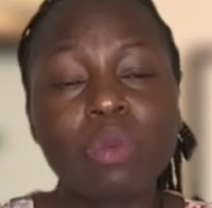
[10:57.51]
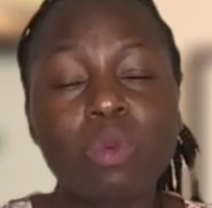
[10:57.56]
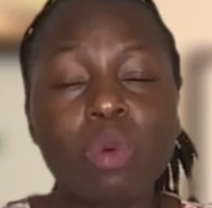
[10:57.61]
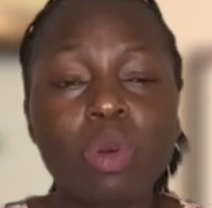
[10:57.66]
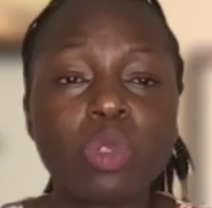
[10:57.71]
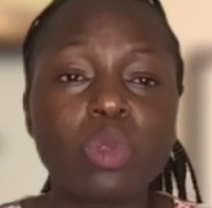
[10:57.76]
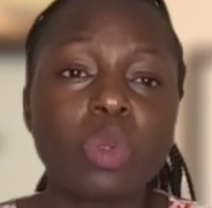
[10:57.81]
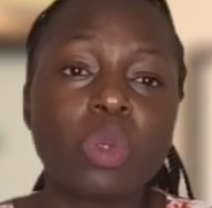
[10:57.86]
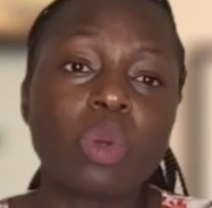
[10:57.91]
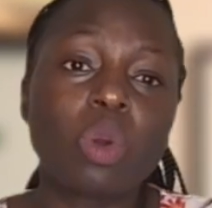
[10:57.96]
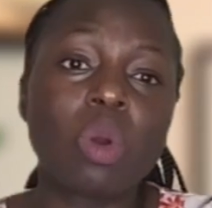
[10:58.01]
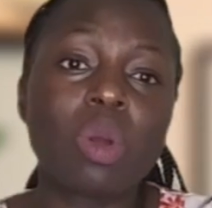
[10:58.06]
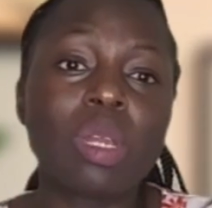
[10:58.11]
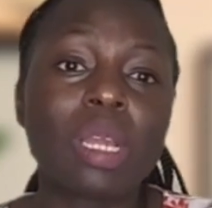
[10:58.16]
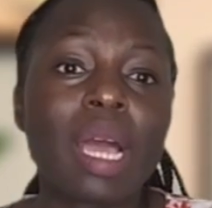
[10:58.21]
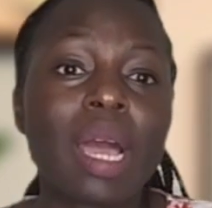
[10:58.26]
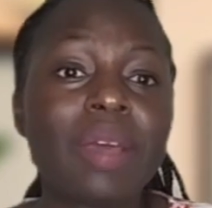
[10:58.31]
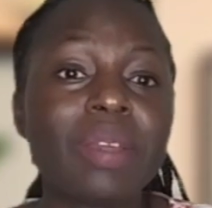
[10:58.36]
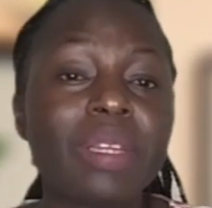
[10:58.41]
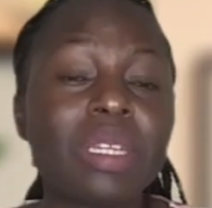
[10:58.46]
what we call
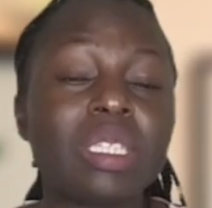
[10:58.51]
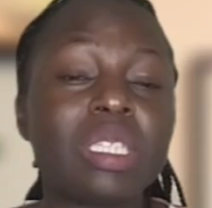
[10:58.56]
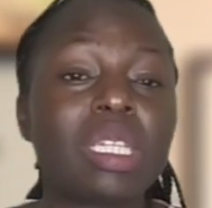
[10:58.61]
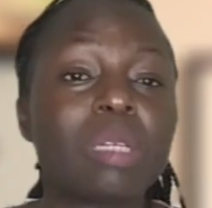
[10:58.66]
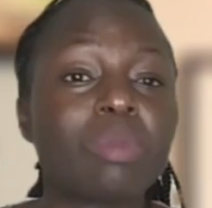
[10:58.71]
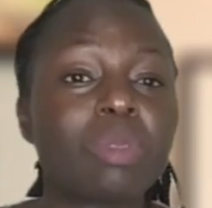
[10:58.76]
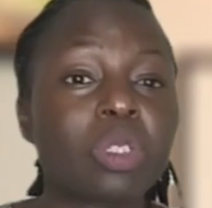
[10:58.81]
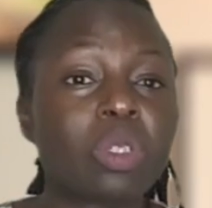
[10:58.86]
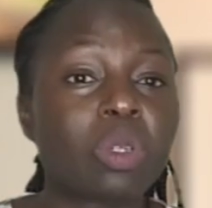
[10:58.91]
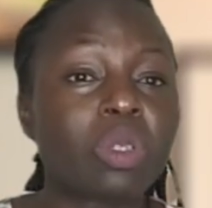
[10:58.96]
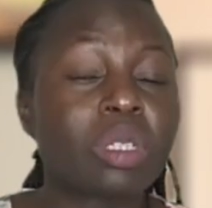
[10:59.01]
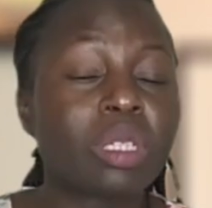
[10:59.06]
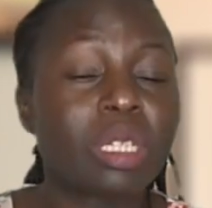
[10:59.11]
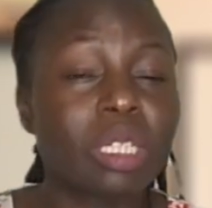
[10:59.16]
a redemption